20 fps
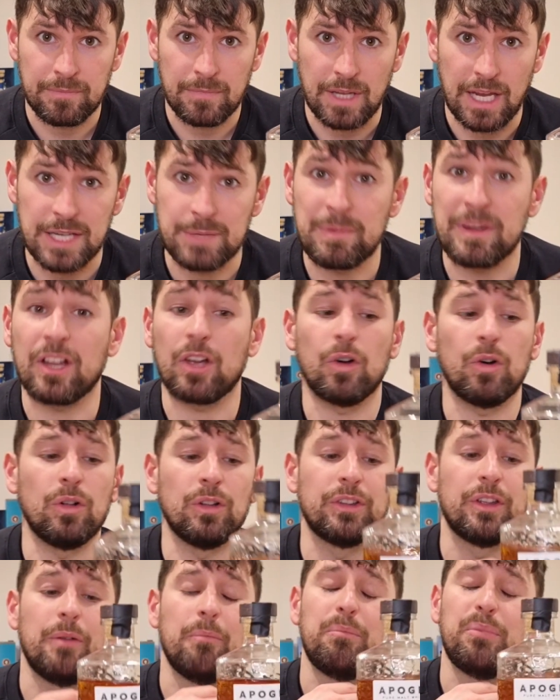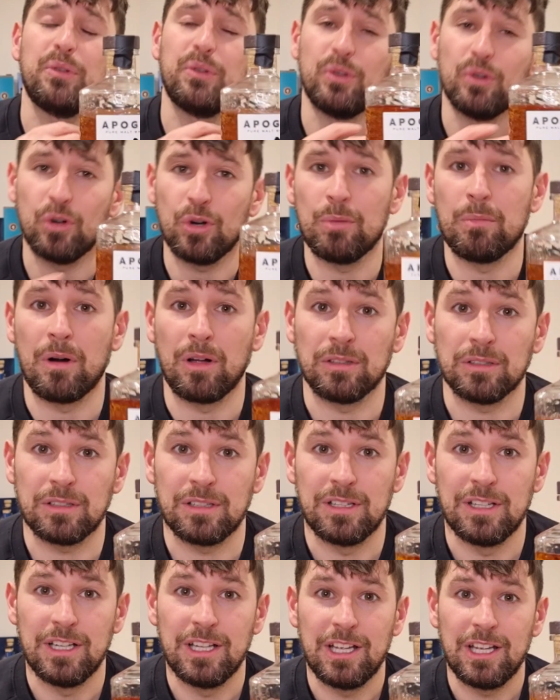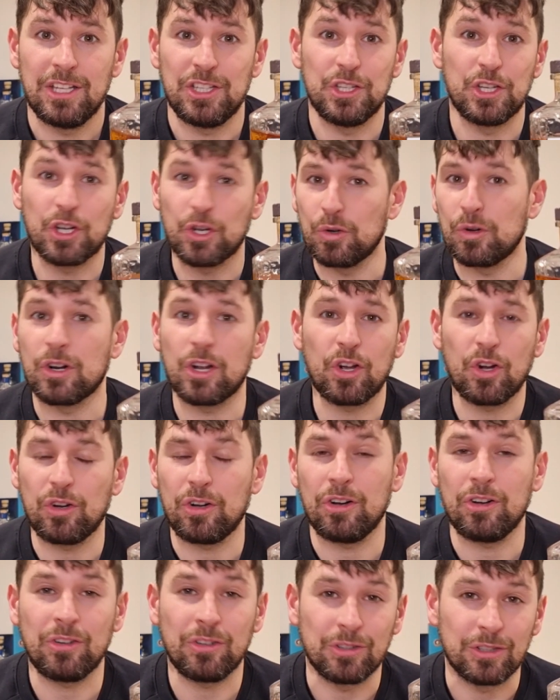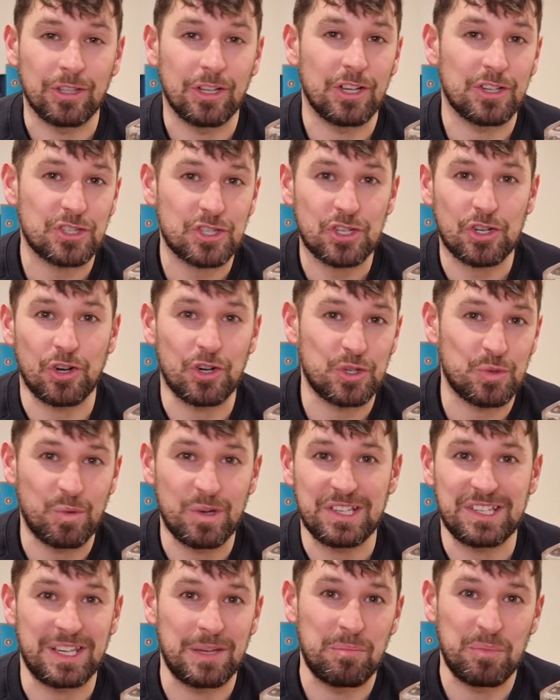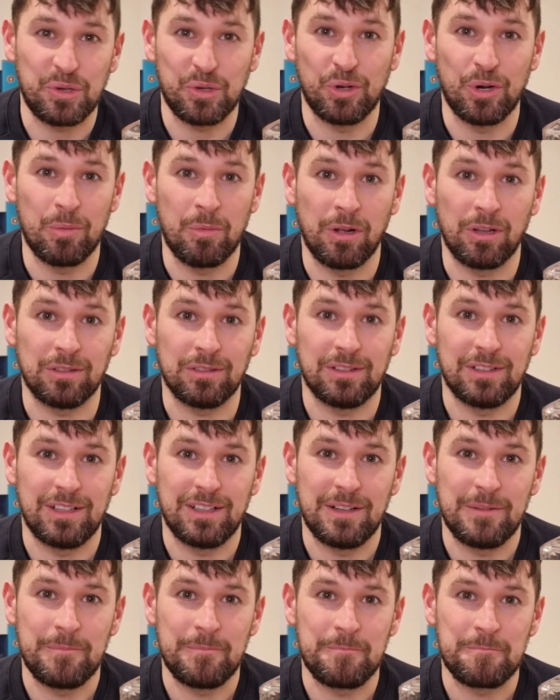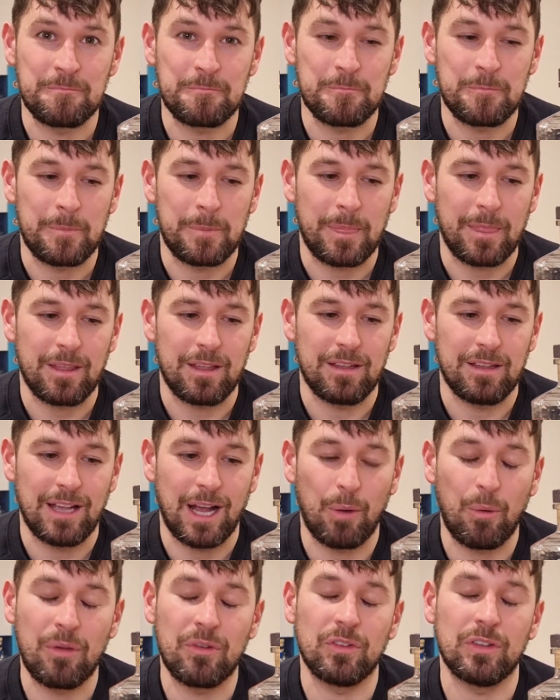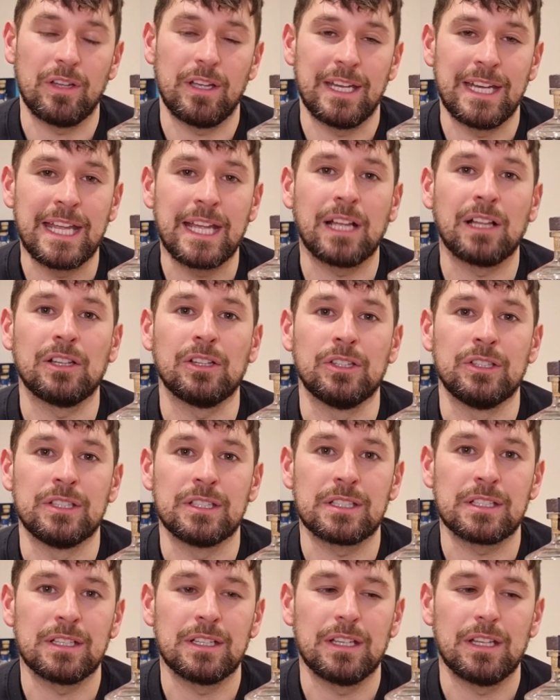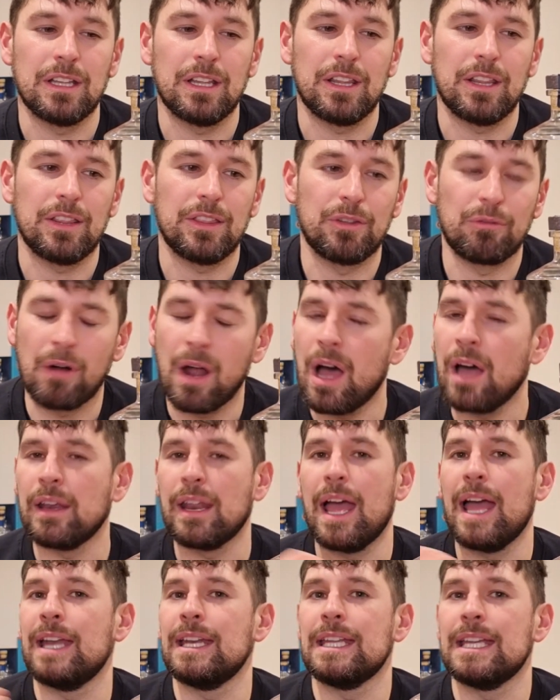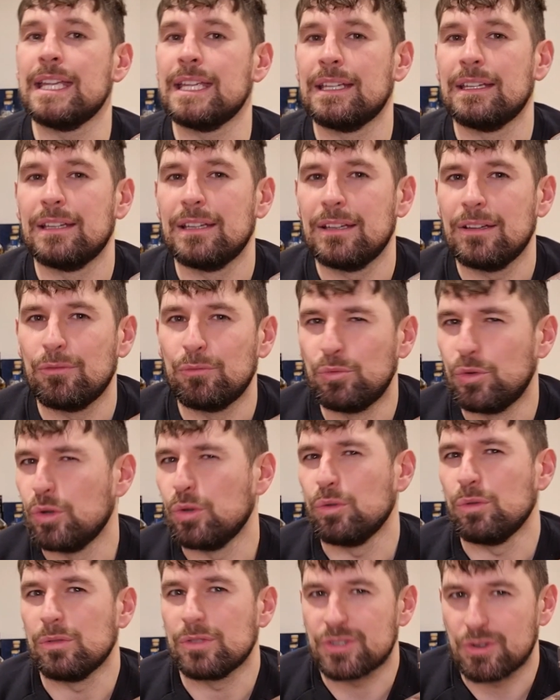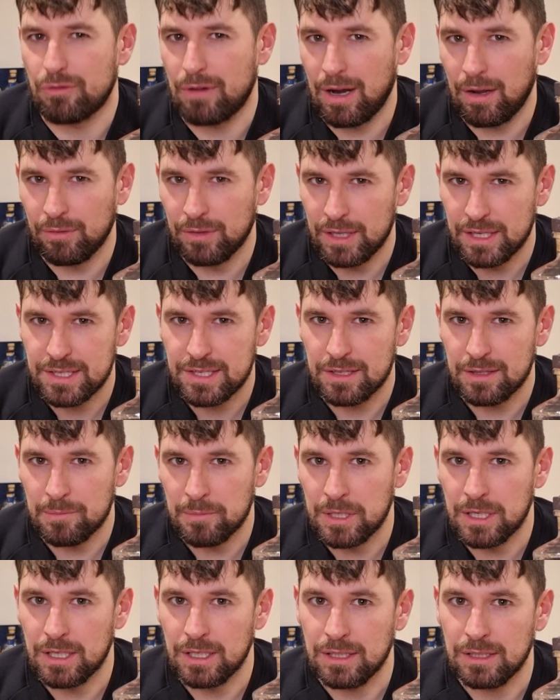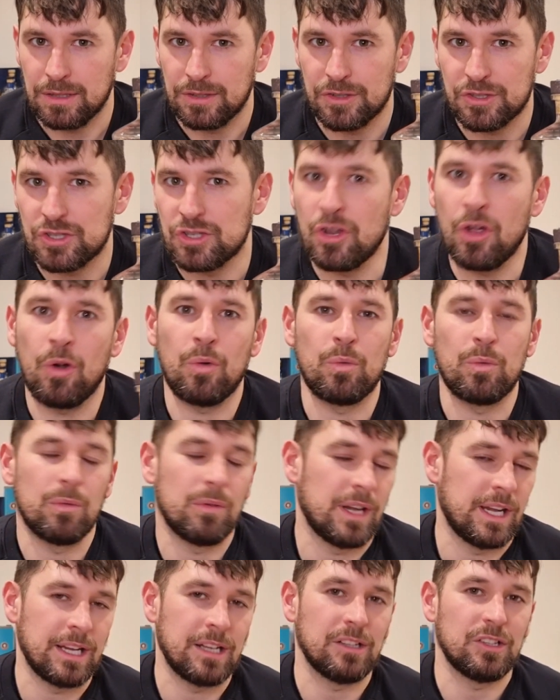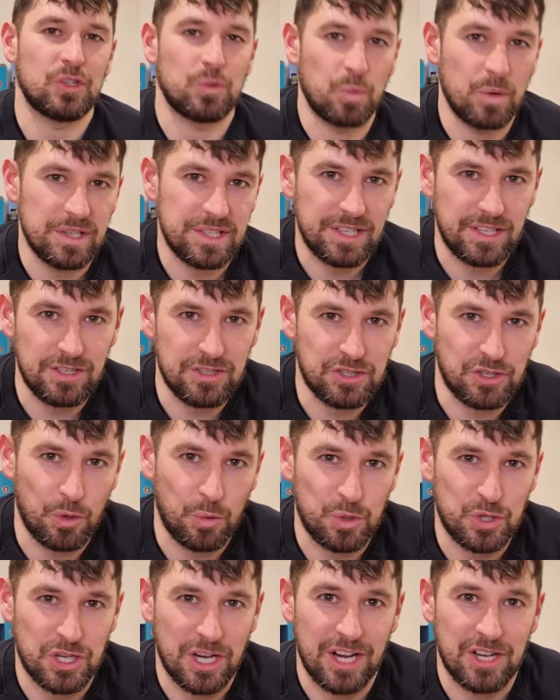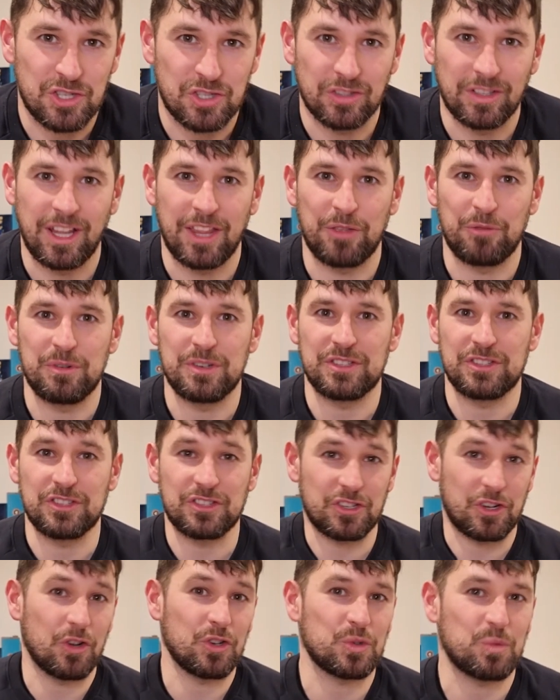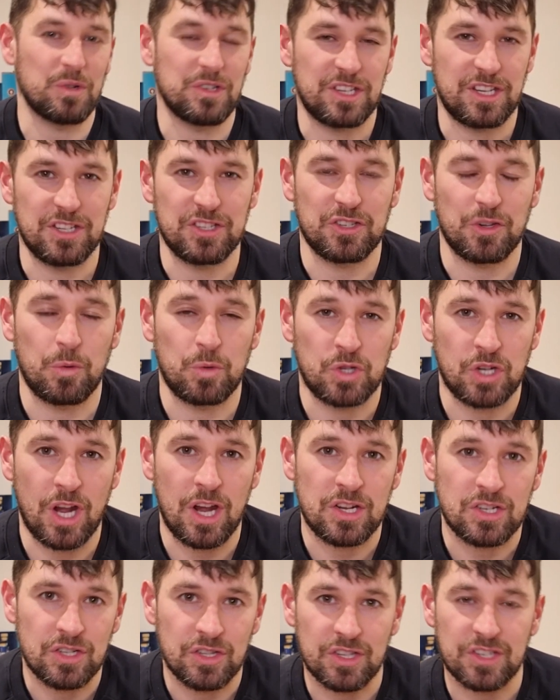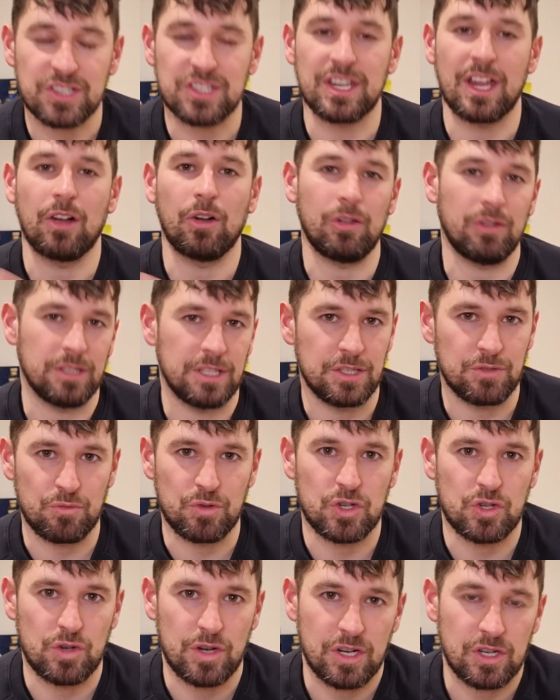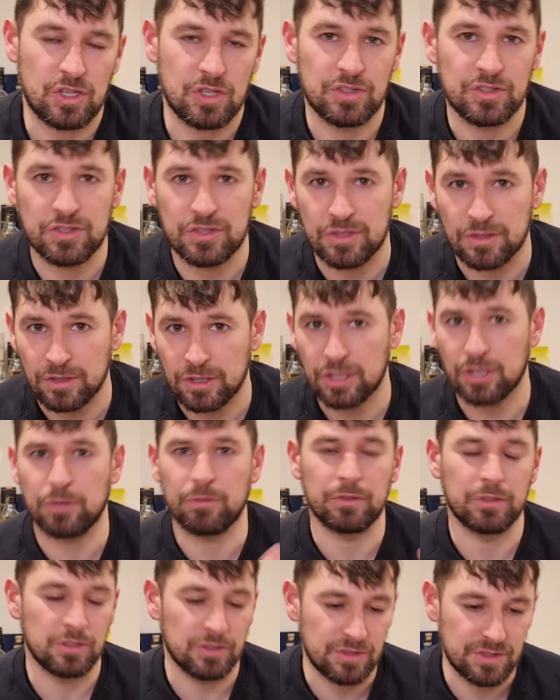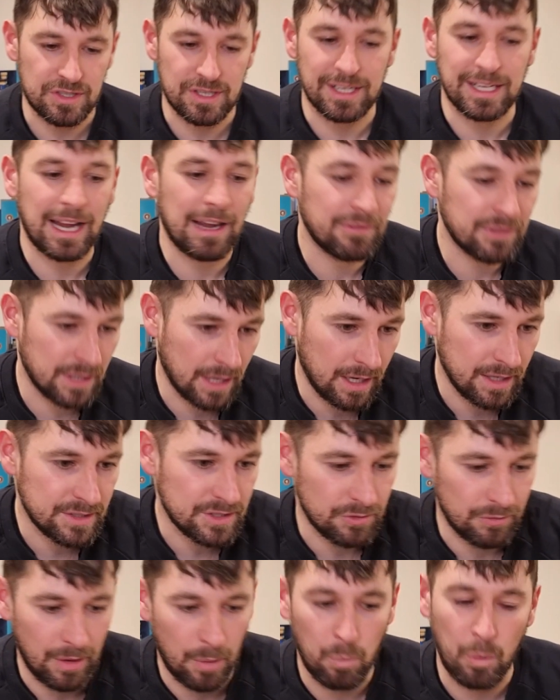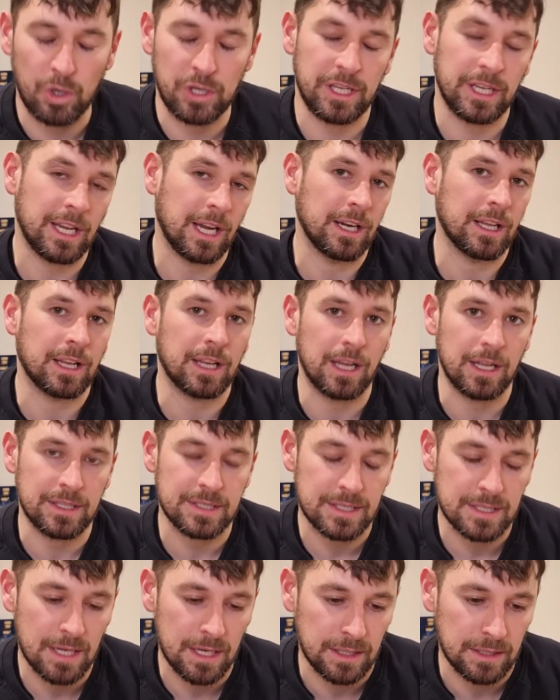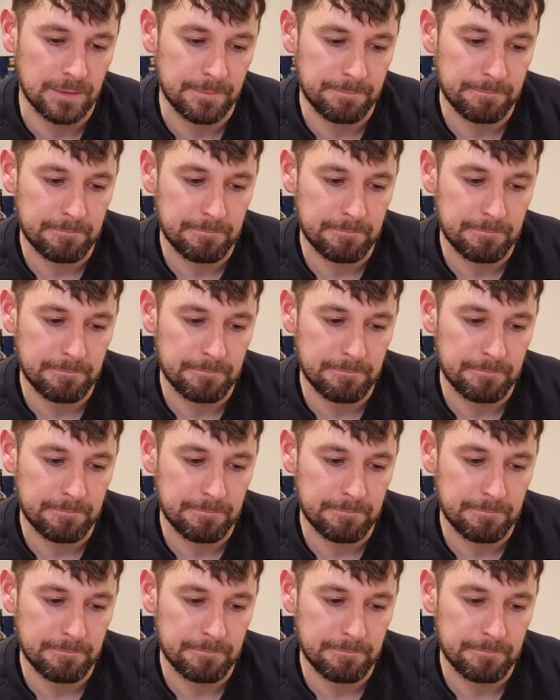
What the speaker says: It's been called pure malt. You couldn't call a Scottish whiskey pure malt. However, in England, there aren't any rules around this at the minute. There's no English Whisky Association like there is the Scotch Whisky Association that set all these restrictions and covenants and caveats around what you can and can't say.